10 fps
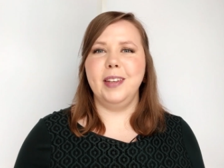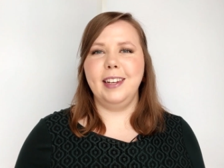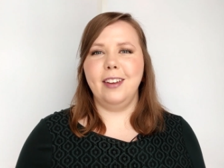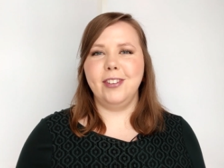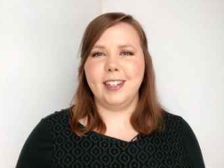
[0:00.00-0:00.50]

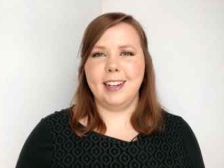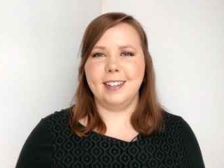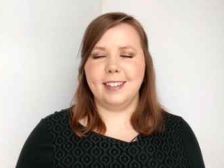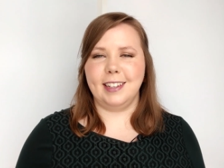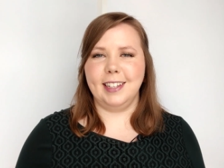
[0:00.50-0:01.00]
Mid-level data
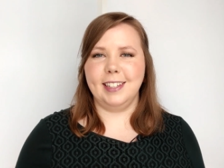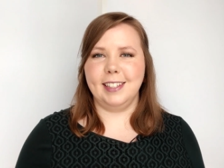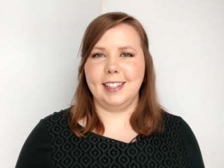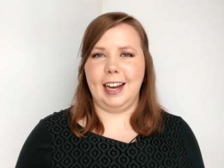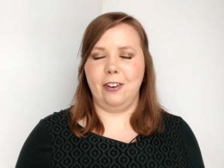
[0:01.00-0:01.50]

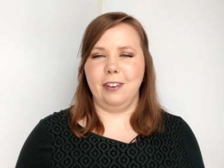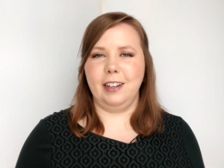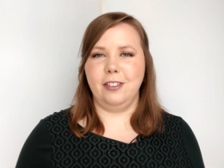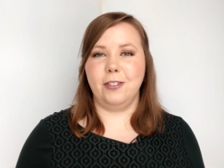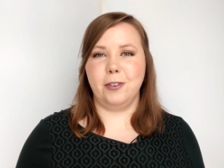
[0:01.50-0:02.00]
scientist
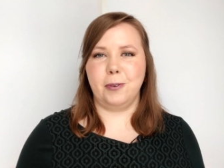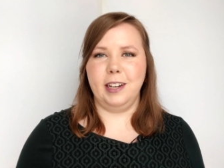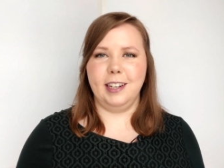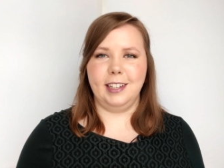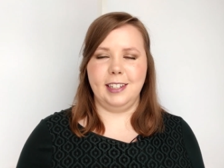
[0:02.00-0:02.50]
salaries for
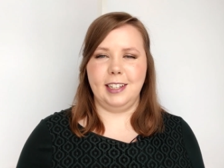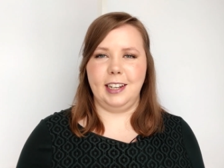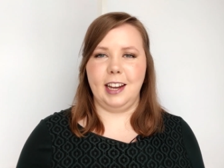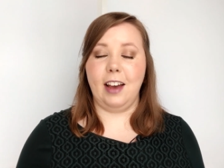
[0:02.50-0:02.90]
2019